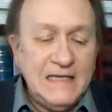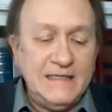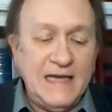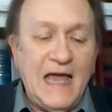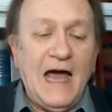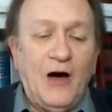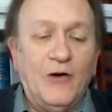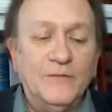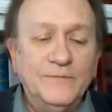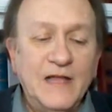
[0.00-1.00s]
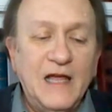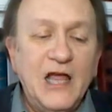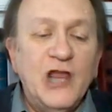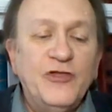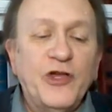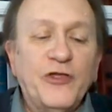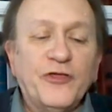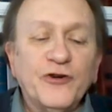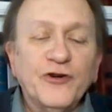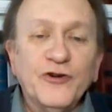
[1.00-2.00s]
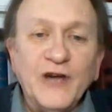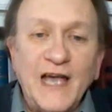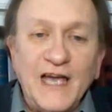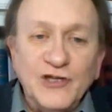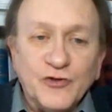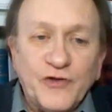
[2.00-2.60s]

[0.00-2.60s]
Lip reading: Now, the third angel,